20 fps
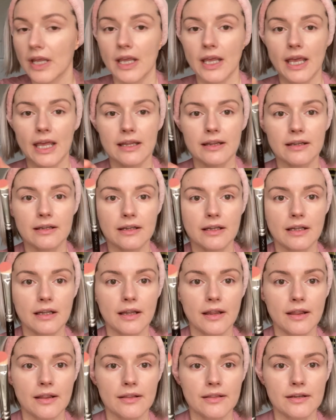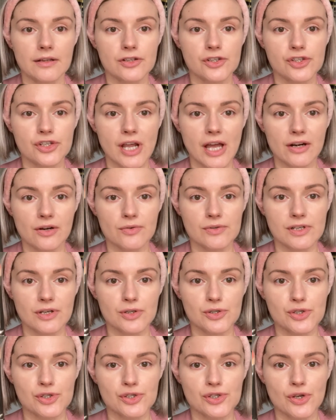And the shadows are
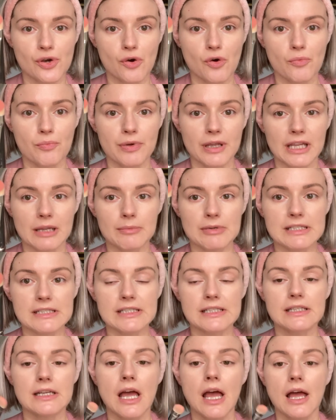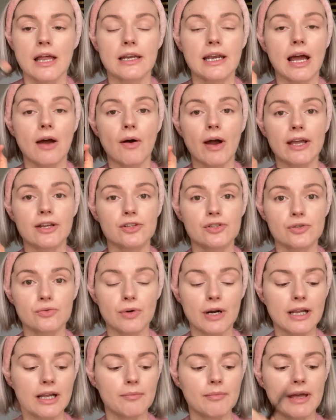so pigmented. Now, I do
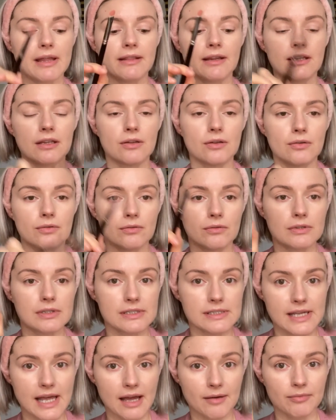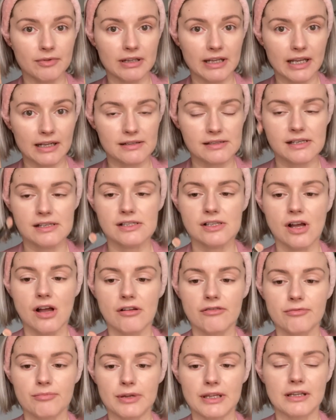recommend that you dab the excess
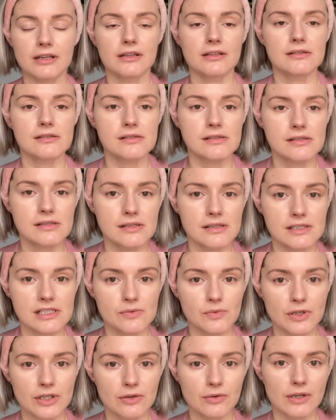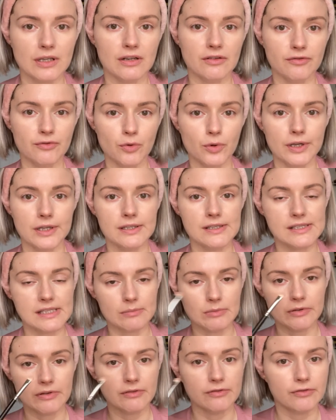off because this way you can avoid some
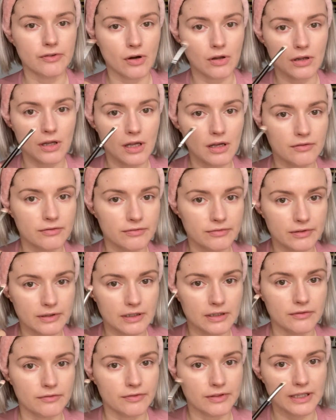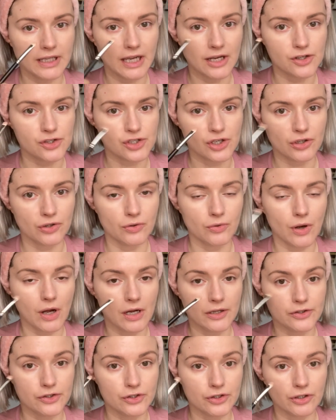of the fall off of the eyeshadow
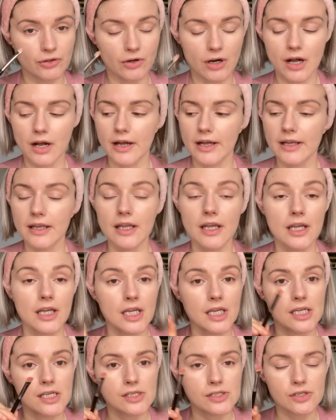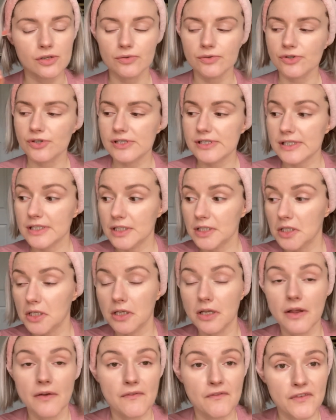under your eye. So just a
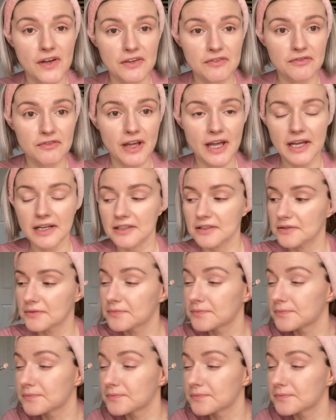little fun fact.